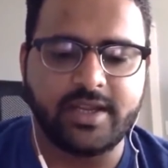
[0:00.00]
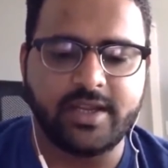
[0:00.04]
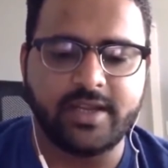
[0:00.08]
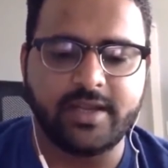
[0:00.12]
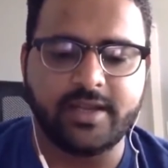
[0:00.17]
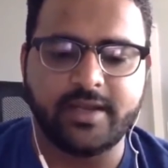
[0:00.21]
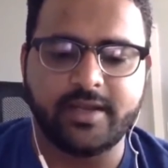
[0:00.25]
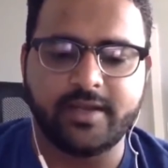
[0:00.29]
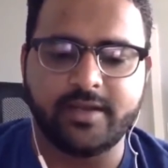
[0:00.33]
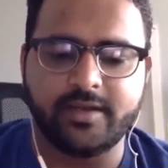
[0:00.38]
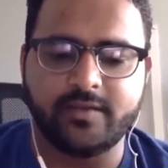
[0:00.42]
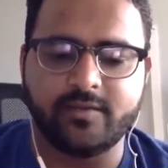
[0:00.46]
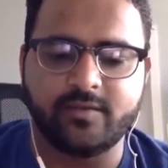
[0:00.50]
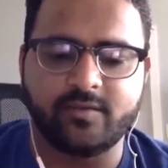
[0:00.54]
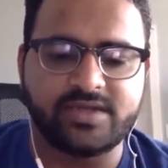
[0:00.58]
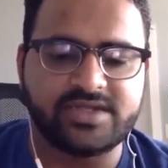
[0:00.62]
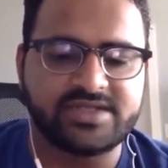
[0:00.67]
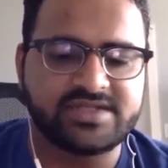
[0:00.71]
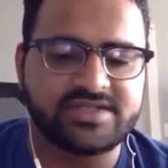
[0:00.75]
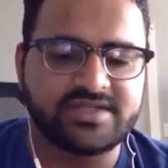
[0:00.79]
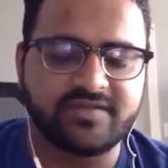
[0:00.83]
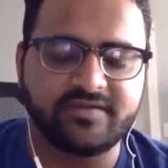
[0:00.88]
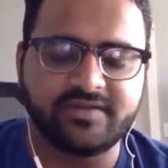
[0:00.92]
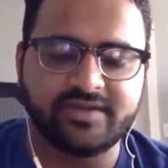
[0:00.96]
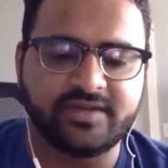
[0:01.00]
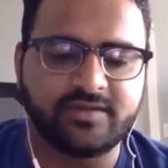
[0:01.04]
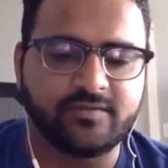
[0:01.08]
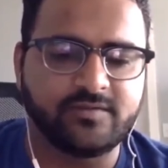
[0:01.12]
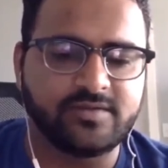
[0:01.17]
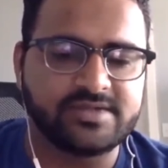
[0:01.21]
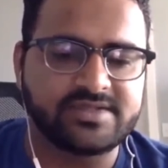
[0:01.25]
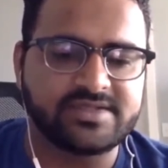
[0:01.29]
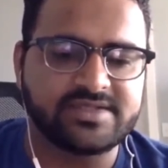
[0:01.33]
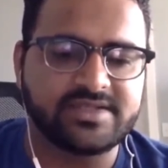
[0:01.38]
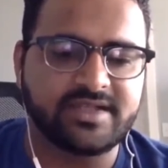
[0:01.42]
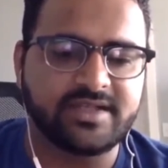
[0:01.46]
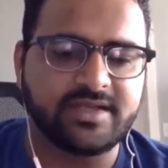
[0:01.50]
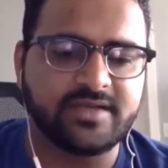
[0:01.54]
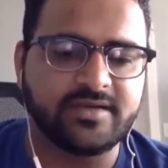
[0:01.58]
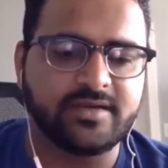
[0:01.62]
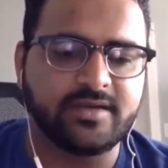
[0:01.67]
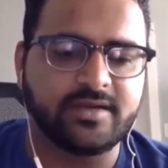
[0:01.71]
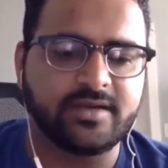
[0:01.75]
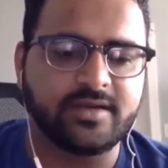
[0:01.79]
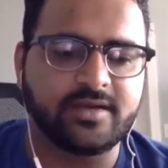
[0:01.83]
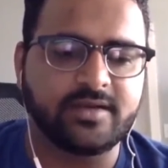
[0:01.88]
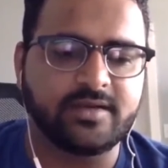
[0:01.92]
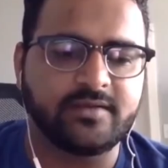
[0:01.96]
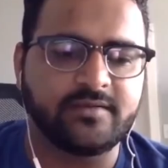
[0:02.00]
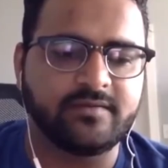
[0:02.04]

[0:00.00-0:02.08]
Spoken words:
And once everything was set,